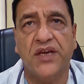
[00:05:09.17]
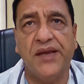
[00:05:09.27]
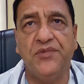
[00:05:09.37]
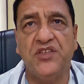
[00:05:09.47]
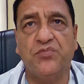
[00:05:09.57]

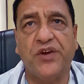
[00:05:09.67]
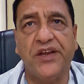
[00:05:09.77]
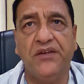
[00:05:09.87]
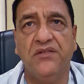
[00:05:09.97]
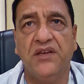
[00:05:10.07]
Time is
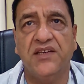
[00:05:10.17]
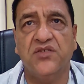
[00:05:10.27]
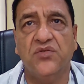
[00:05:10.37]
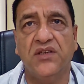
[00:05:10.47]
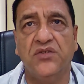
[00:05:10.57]
brain.
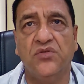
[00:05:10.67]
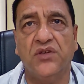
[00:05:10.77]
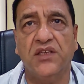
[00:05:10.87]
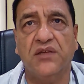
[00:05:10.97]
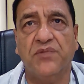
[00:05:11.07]
As soon as you
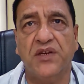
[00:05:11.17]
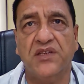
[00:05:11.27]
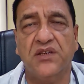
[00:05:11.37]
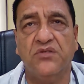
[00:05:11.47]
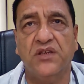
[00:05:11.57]
take the
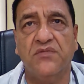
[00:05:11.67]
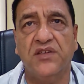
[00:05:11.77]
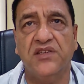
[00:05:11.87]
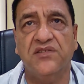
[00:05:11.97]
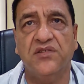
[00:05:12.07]
patient to the
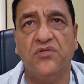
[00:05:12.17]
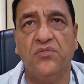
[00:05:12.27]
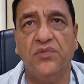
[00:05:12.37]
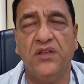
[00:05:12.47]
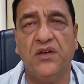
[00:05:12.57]
emergency
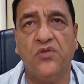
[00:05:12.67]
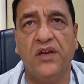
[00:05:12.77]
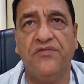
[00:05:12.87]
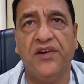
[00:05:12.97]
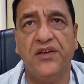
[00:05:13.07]
room in the
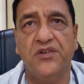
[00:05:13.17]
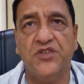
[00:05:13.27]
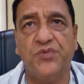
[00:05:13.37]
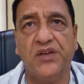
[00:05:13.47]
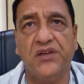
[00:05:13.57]
qualified
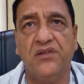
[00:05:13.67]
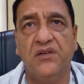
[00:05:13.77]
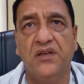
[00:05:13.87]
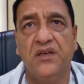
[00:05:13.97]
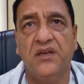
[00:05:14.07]
hospital
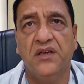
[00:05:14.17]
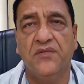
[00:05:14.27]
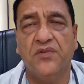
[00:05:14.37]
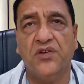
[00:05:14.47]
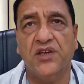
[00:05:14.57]

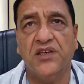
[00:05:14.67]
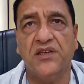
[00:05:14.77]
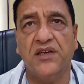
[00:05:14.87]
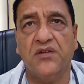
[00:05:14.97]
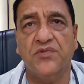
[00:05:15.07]
for
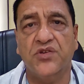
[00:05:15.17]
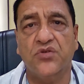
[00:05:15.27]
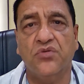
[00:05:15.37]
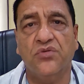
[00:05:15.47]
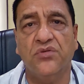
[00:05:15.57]
taking care of a
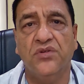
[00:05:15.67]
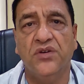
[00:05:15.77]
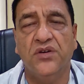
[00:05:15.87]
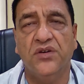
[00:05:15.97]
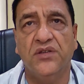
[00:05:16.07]
stroke,
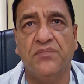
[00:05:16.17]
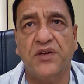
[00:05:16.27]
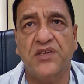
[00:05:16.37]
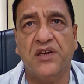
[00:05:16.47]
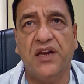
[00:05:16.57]
the
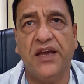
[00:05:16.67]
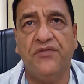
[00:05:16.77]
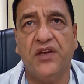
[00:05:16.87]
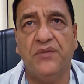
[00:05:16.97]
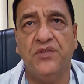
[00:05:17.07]
patient
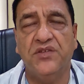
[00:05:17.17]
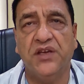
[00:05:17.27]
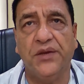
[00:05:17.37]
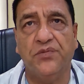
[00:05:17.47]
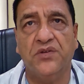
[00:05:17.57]
life can be
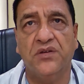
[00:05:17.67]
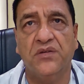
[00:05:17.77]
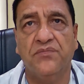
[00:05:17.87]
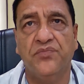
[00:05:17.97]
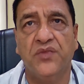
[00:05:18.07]
saved.